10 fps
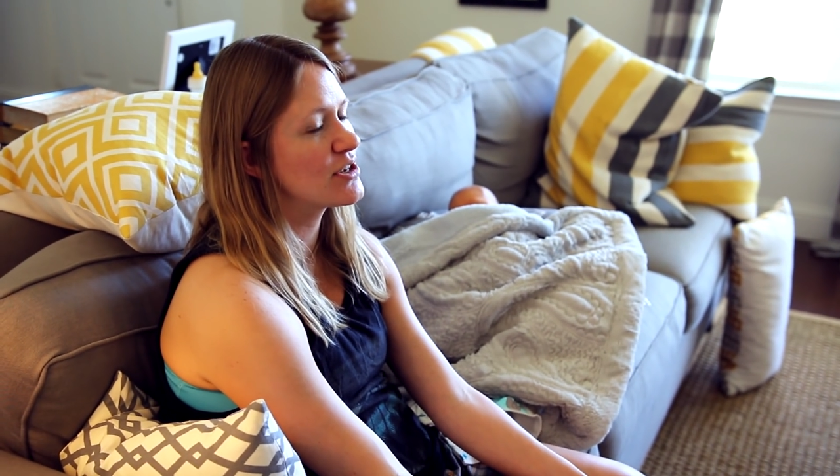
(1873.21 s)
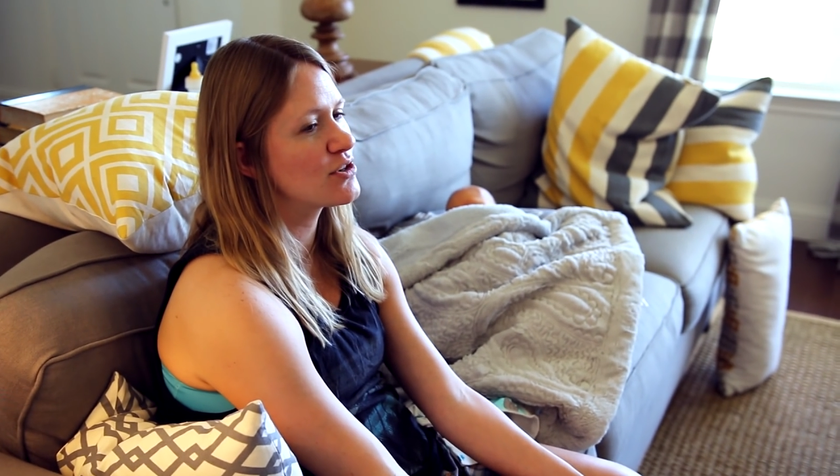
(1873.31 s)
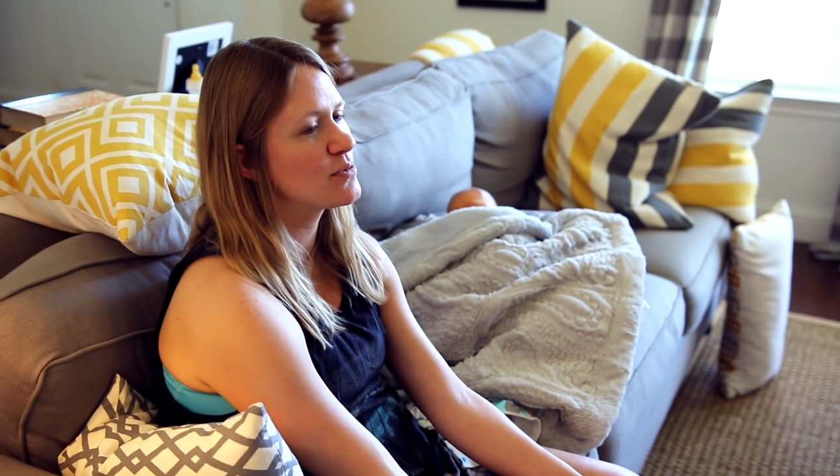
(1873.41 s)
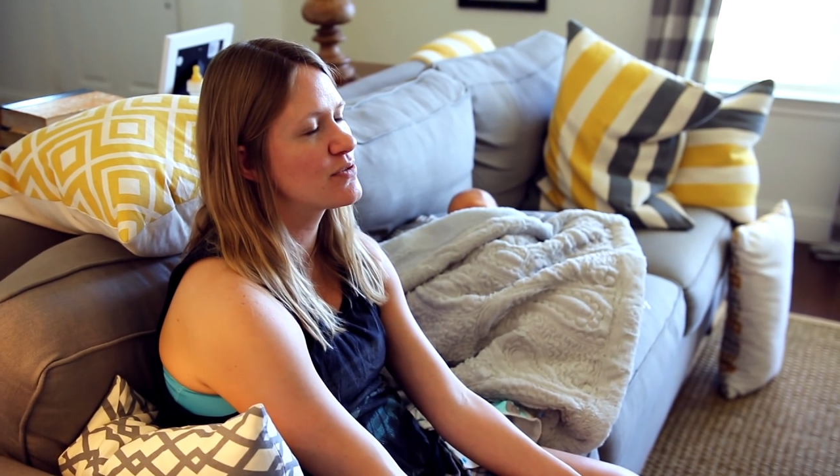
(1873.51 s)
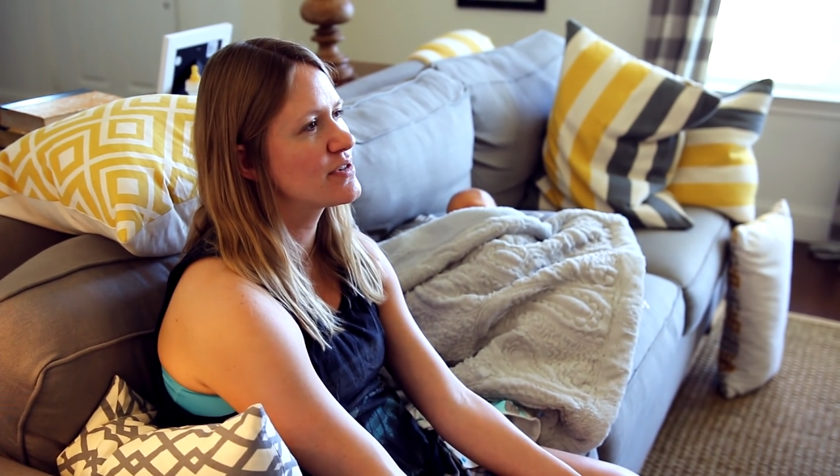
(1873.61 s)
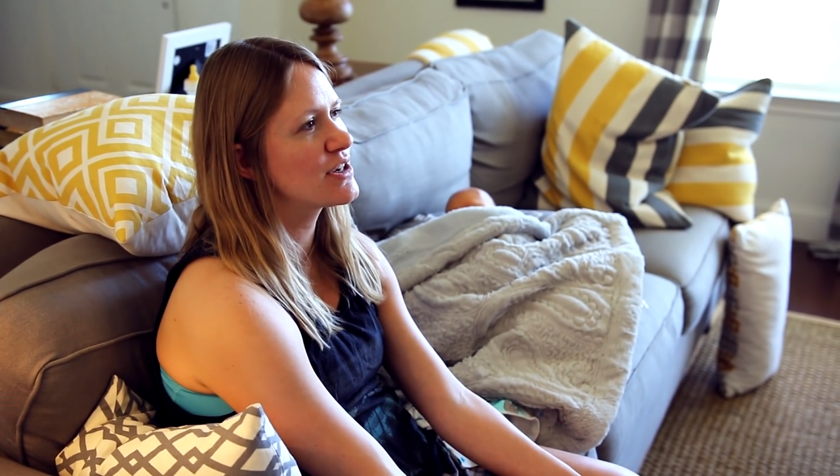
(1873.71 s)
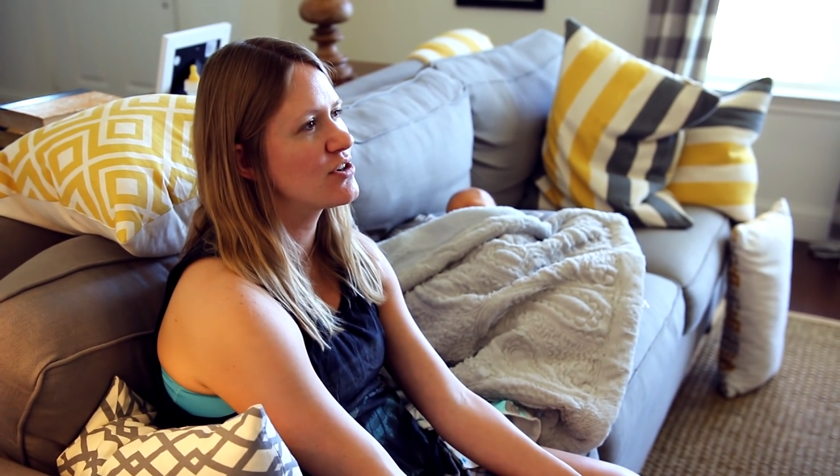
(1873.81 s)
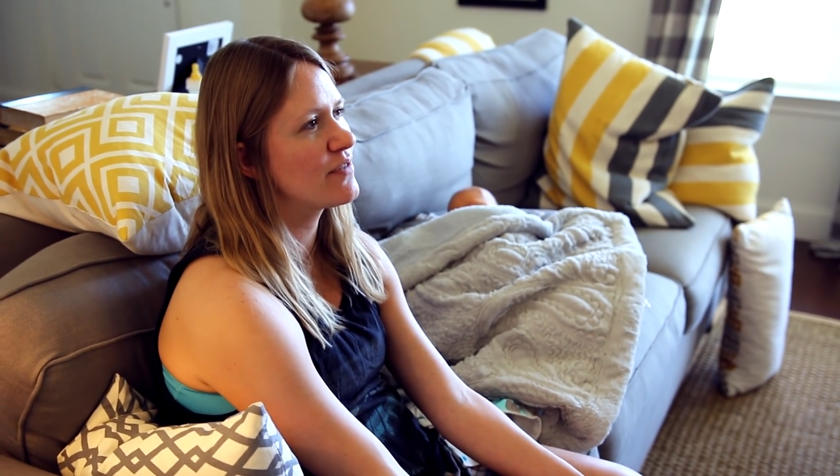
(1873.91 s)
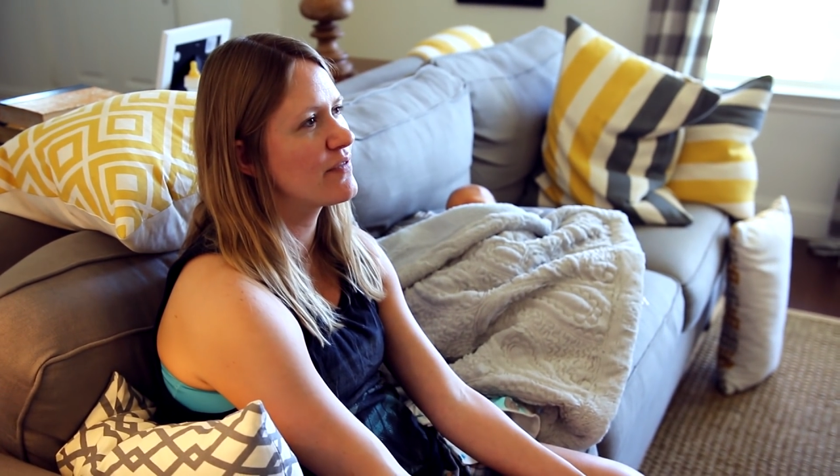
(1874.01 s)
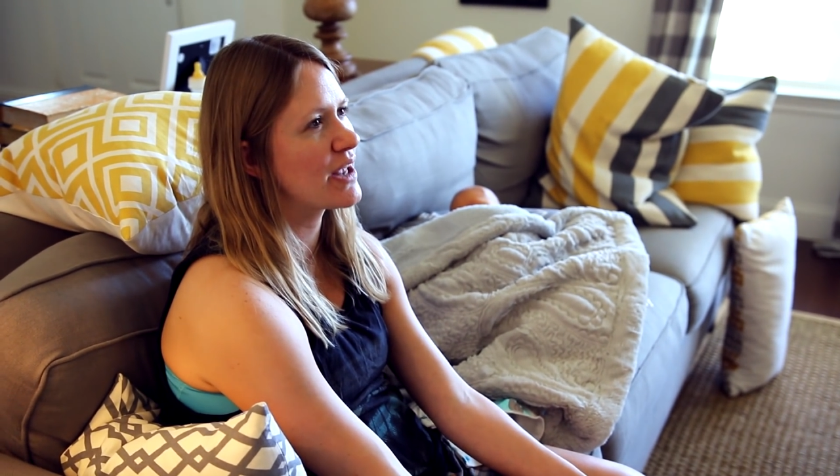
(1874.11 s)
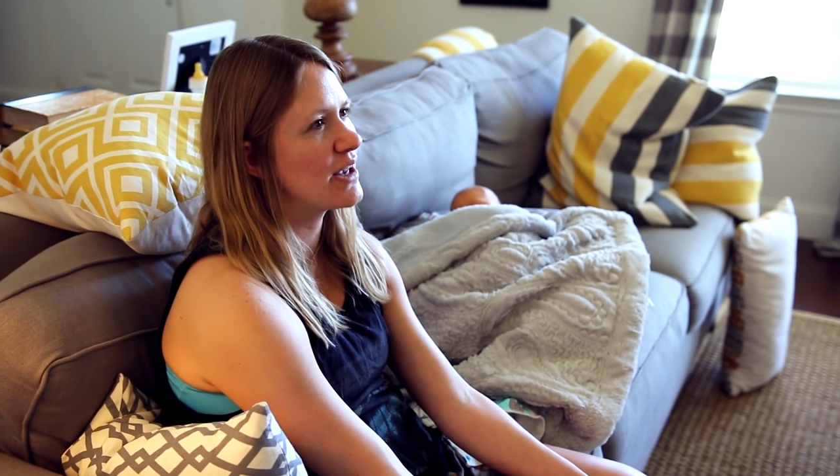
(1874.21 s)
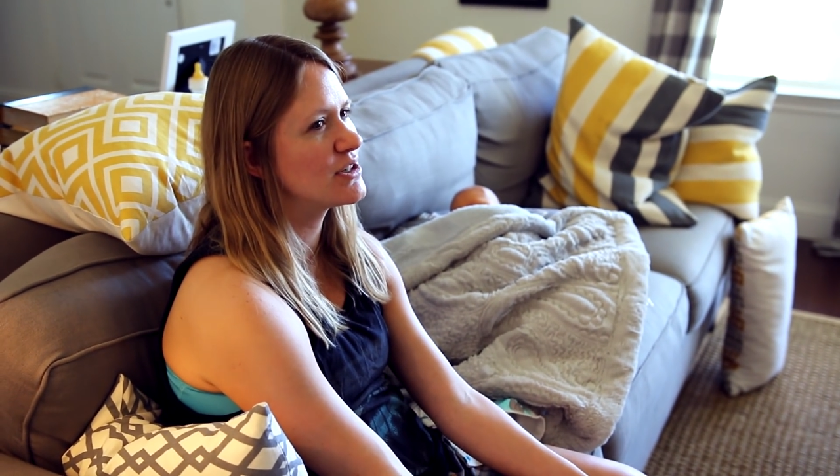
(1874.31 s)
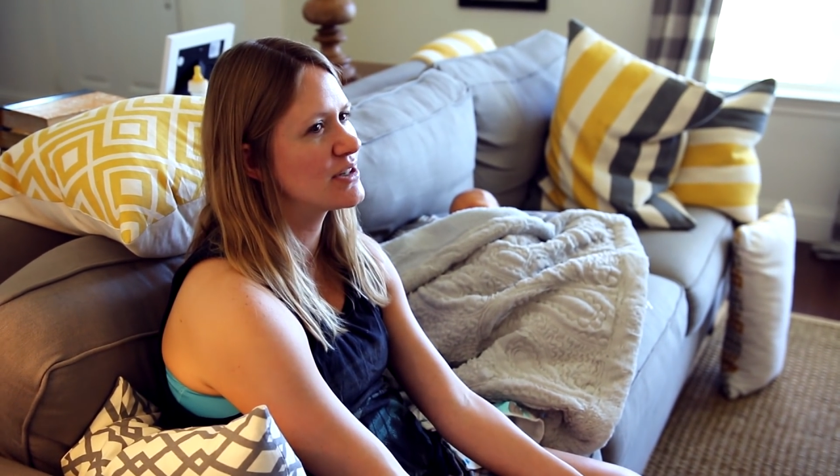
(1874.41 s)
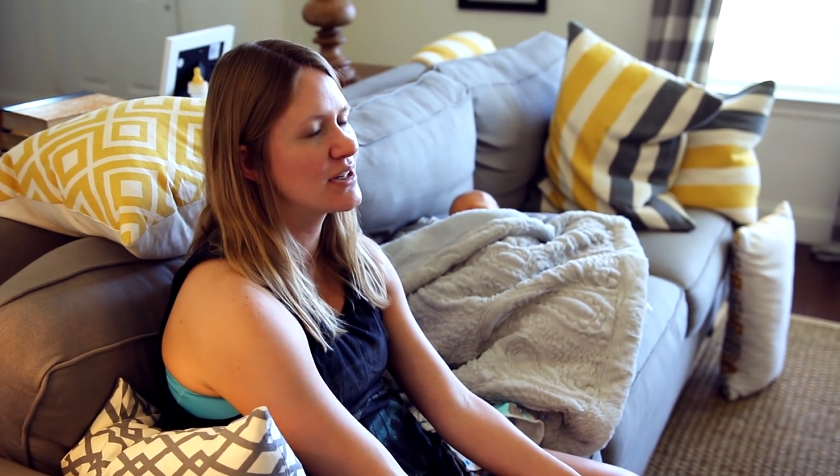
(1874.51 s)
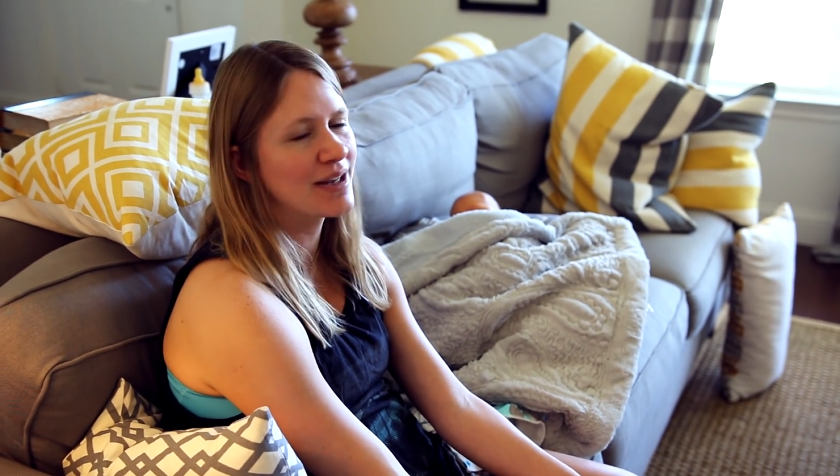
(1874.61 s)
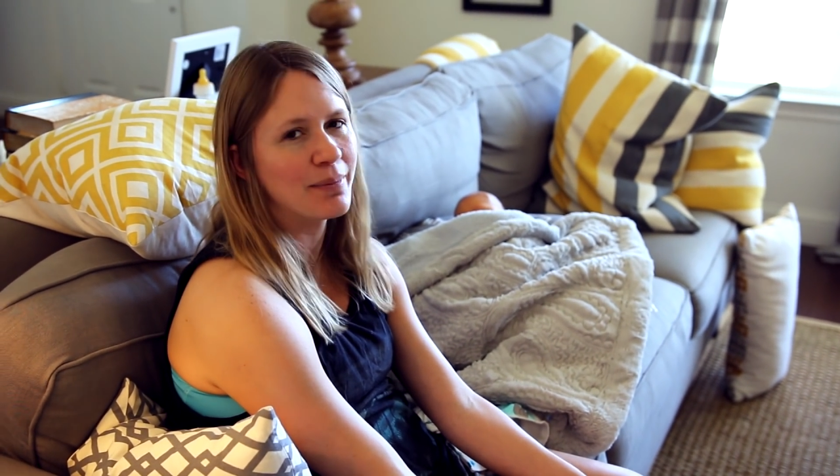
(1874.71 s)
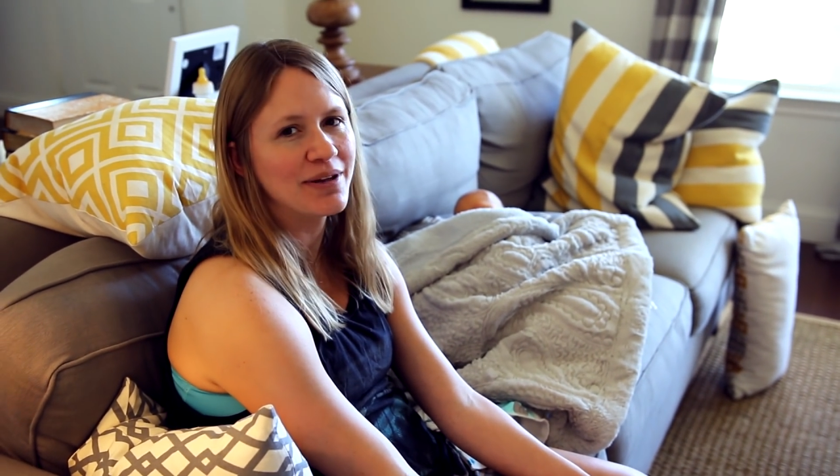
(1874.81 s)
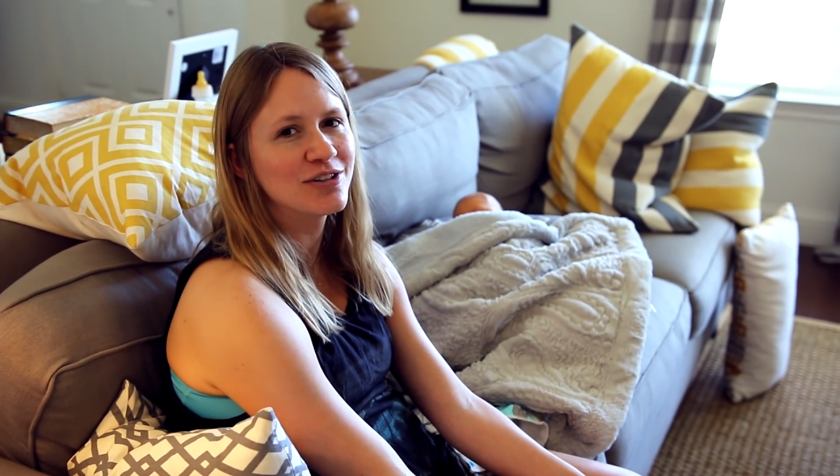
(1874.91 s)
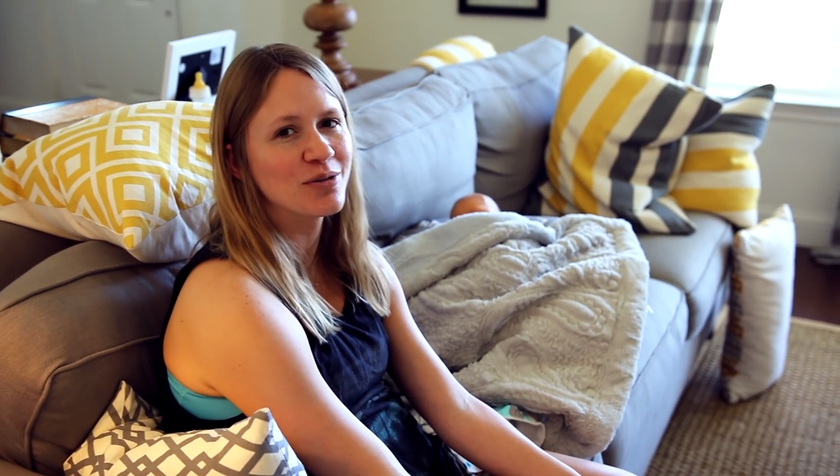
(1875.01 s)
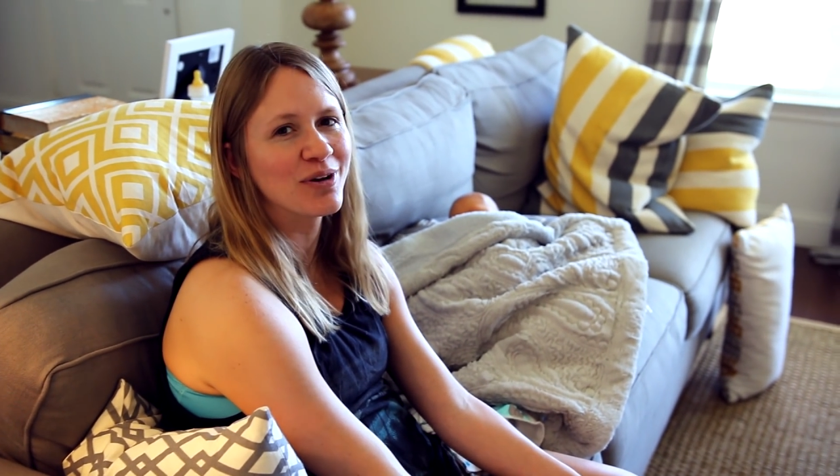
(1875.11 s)
It almost feels like you're on vacation at like a
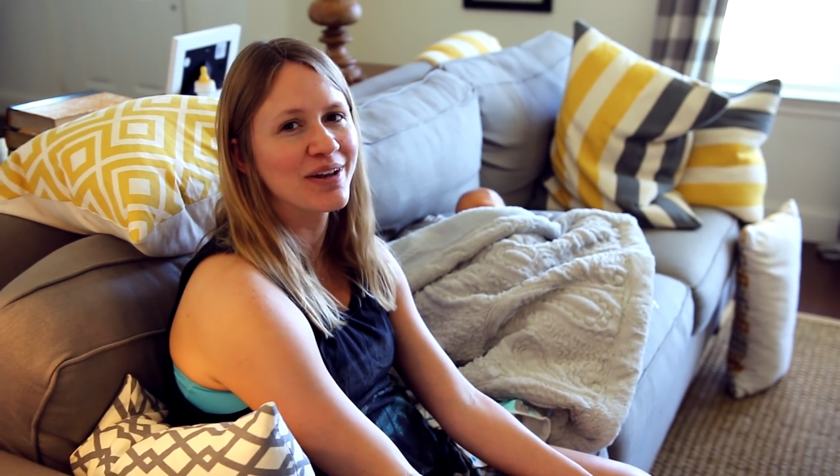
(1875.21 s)
beach somewhere.